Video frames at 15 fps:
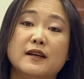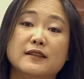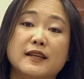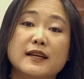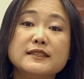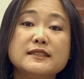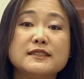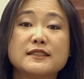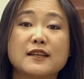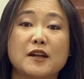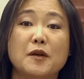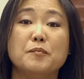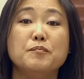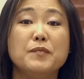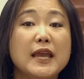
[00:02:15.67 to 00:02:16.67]
This is gonna
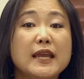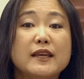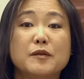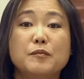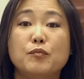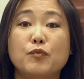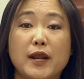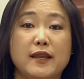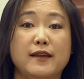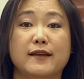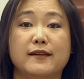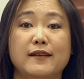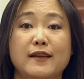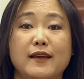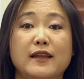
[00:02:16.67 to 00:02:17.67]
make it, break
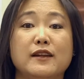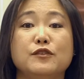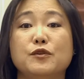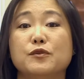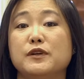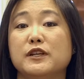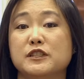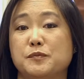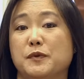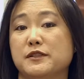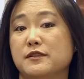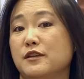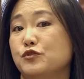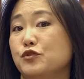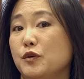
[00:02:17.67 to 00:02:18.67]
it in your express
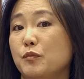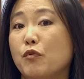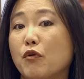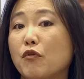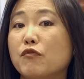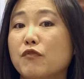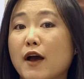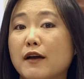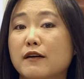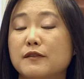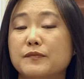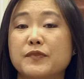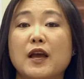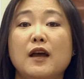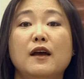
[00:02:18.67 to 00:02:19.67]
entry profile.
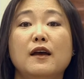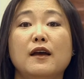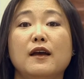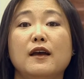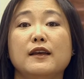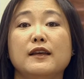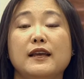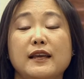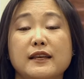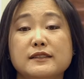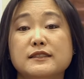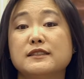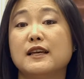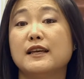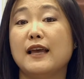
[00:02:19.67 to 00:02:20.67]

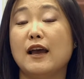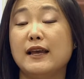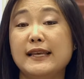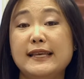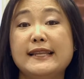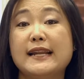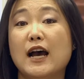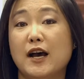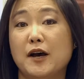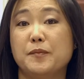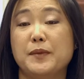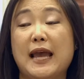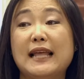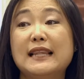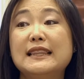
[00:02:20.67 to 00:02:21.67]
It's eat up
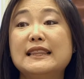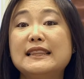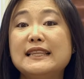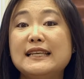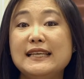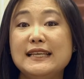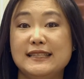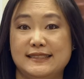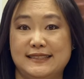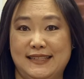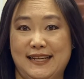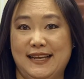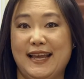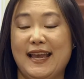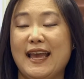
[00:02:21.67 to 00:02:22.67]
at least
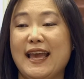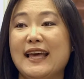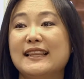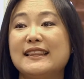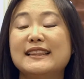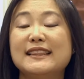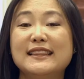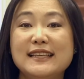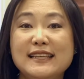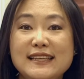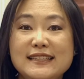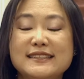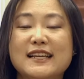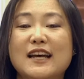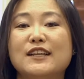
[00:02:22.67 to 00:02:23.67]

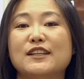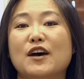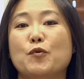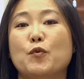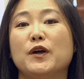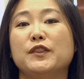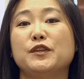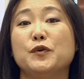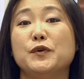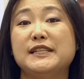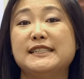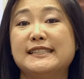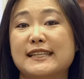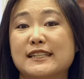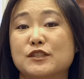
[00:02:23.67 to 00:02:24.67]

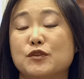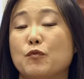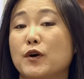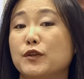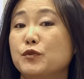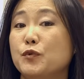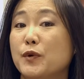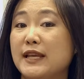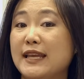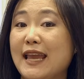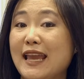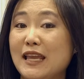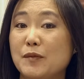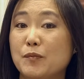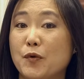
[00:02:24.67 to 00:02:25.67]
136 or
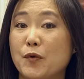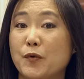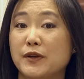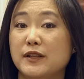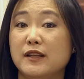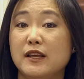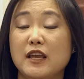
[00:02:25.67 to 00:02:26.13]
128 point.